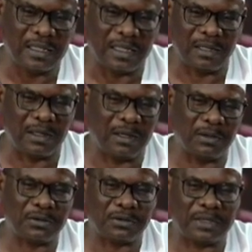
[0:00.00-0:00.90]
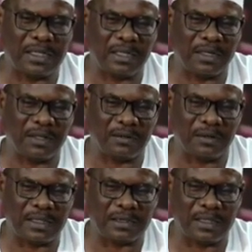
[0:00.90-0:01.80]
I, I, want to say, you know,
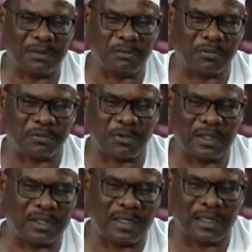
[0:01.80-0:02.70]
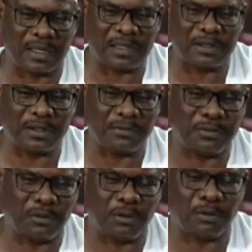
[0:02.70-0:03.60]
I said it before, and the Arise
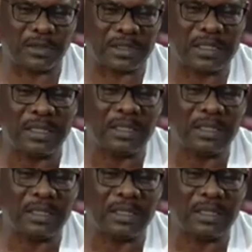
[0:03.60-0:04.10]
TV always,